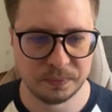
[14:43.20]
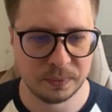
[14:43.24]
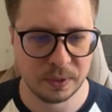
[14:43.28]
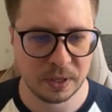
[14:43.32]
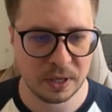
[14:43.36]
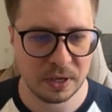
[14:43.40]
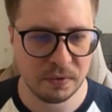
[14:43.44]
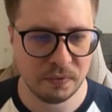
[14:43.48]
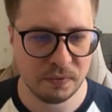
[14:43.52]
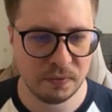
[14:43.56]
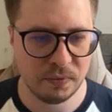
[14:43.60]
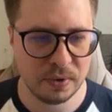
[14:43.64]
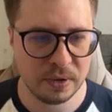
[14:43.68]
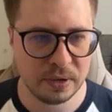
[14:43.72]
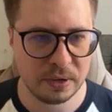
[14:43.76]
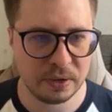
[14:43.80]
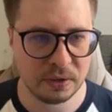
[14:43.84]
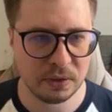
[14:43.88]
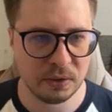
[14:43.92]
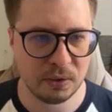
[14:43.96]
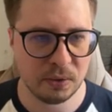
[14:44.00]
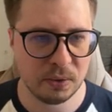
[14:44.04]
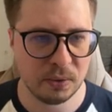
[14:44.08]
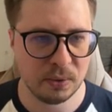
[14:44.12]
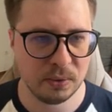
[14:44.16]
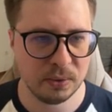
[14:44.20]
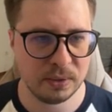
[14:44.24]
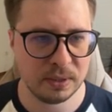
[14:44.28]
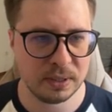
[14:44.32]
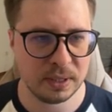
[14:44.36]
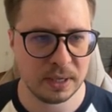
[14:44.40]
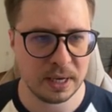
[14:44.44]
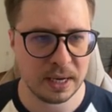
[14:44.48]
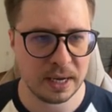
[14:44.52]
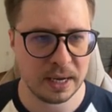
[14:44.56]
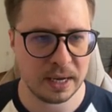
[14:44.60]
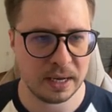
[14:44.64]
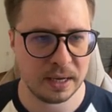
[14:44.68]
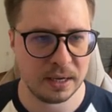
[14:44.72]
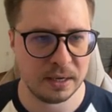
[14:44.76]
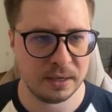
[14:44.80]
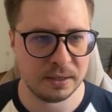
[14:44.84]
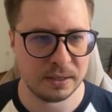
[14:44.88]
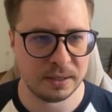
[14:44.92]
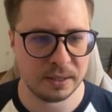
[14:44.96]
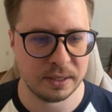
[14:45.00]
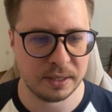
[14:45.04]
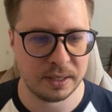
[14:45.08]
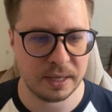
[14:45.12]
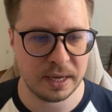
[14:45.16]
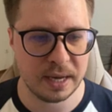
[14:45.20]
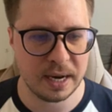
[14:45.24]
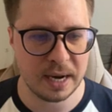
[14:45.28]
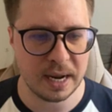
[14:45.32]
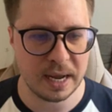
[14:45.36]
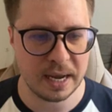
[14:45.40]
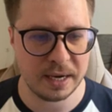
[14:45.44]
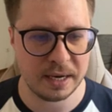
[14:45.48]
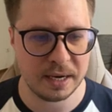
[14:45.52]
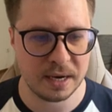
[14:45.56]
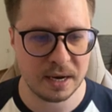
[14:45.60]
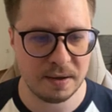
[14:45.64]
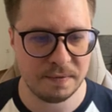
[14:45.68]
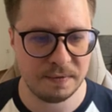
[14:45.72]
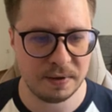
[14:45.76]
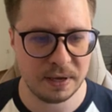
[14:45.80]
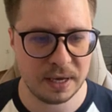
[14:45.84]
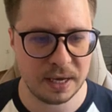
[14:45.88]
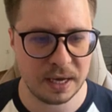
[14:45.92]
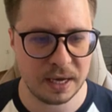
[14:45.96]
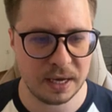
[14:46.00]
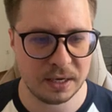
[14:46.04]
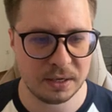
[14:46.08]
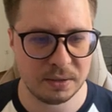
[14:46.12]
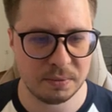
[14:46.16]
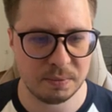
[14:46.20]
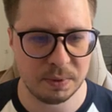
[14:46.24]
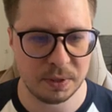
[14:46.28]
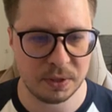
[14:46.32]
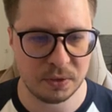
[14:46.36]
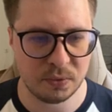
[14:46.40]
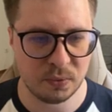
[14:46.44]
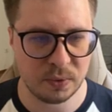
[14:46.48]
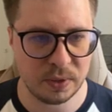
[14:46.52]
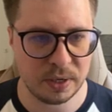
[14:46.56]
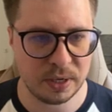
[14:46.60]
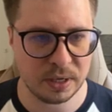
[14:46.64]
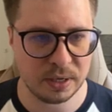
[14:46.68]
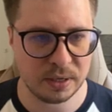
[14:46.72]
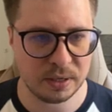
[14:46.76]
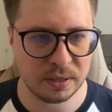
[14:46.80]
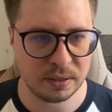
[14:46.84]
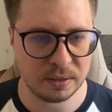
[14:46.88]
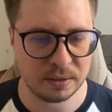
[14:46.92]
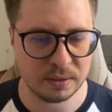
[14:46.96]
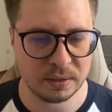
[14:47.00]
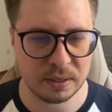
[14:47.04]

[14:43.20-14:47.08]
if we reload and then I navigate between,